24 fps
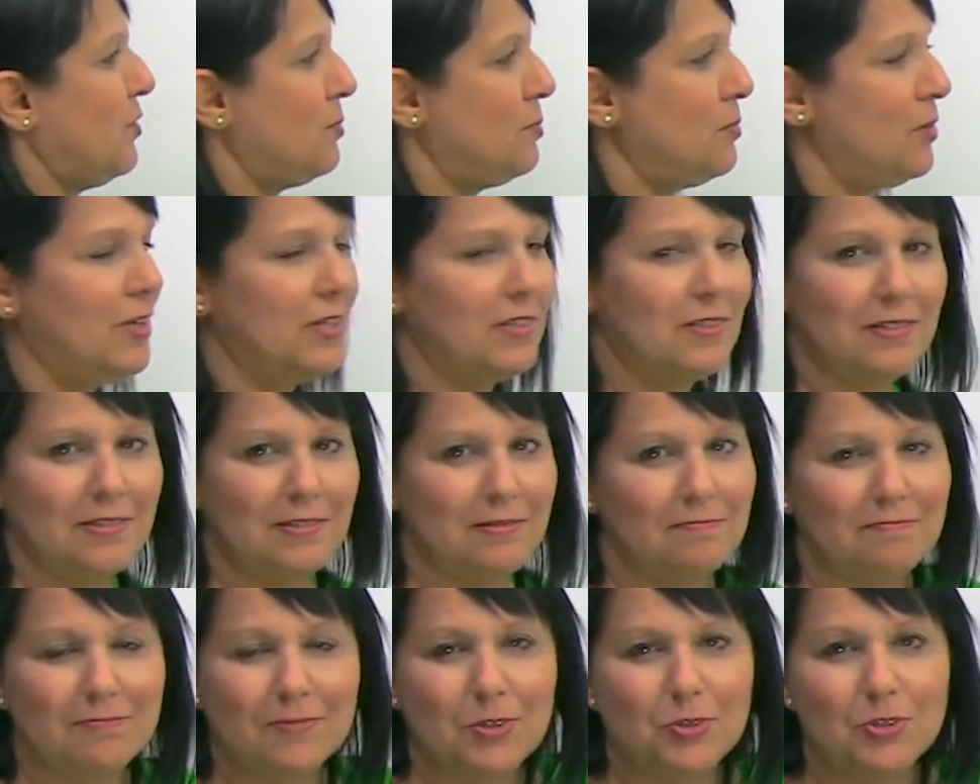your
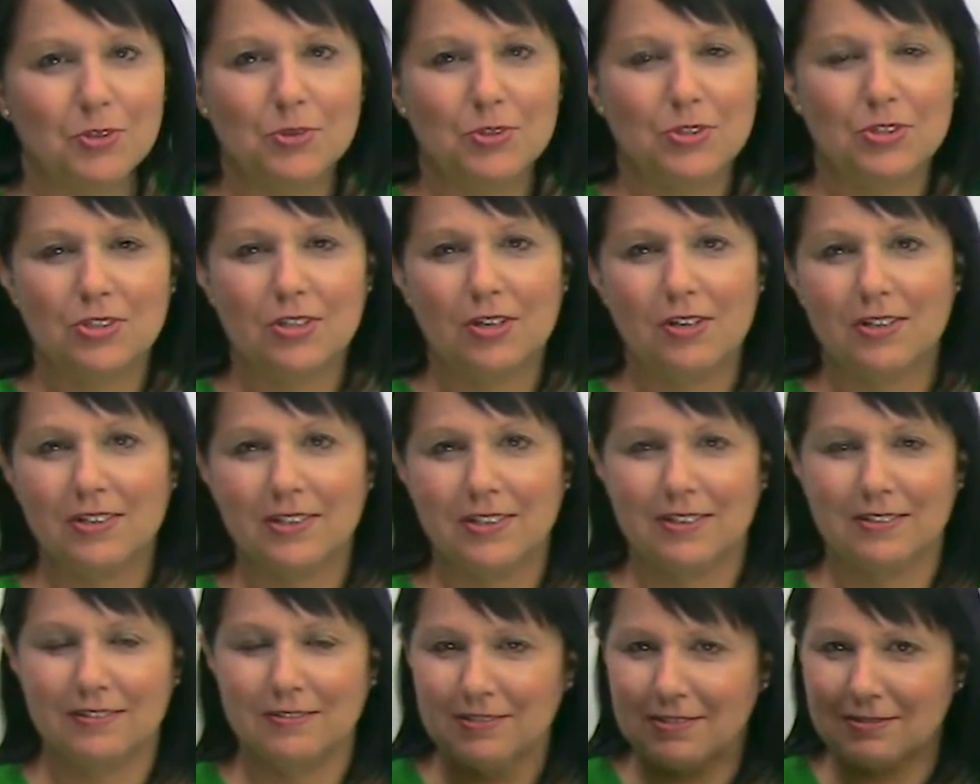breath. No use
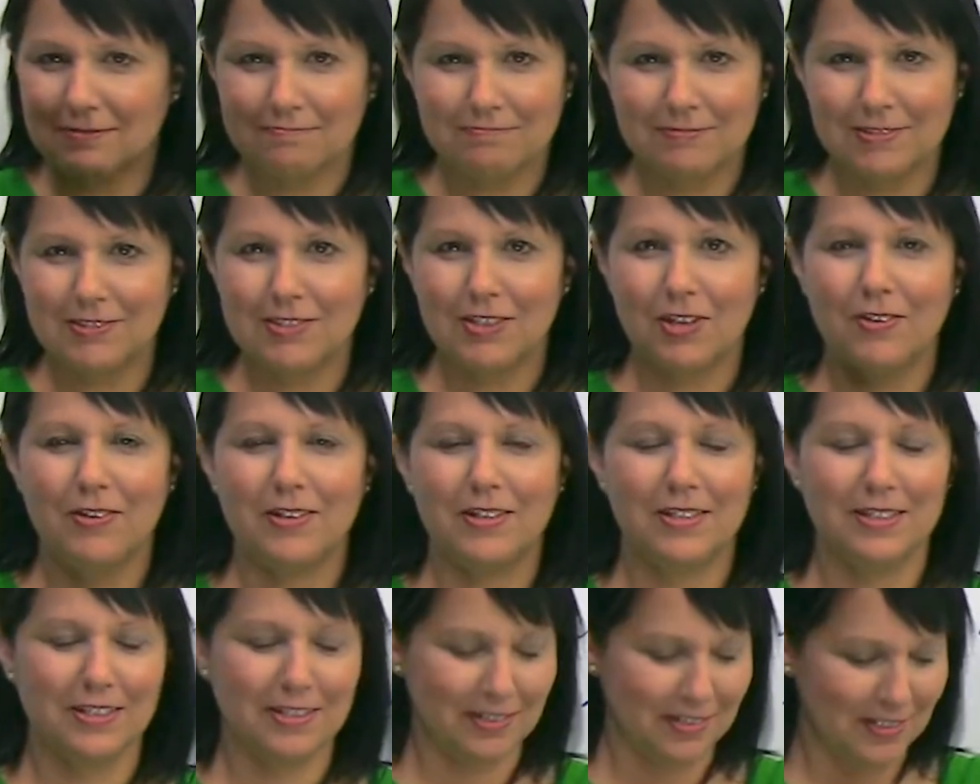talking. It's
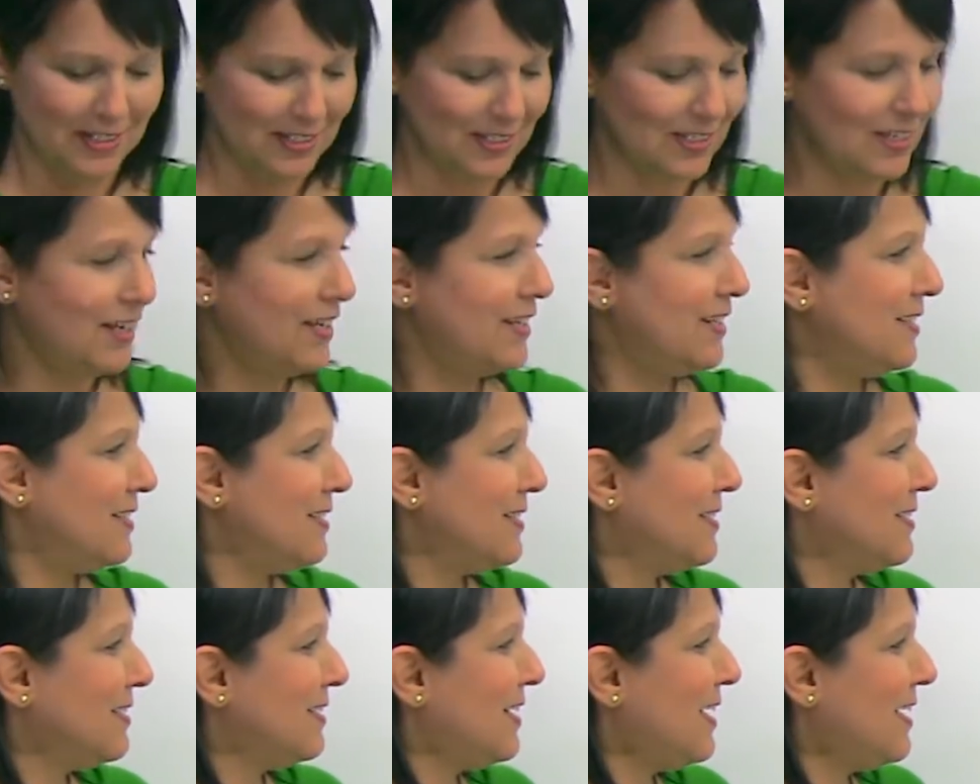already decided.